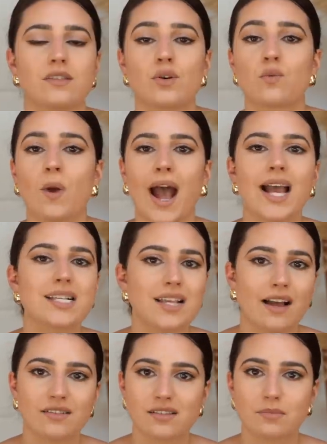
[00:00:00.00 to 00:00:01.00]
The rise
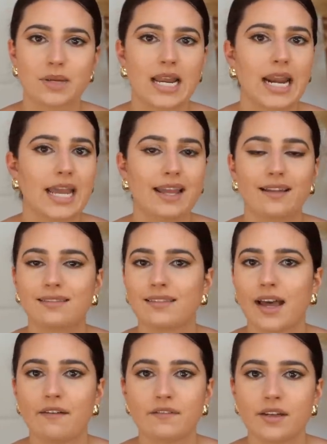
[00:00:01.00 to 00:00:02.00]
has to be like
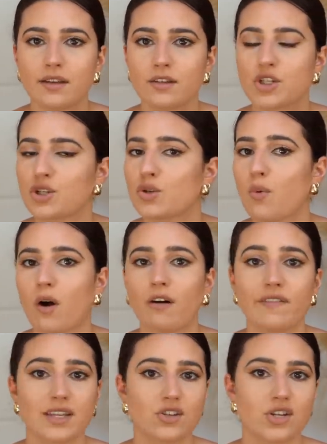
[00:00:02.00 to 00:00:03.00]
11 to
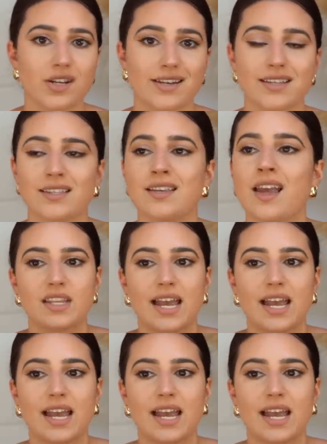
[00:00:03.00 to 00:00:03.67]
12 inches,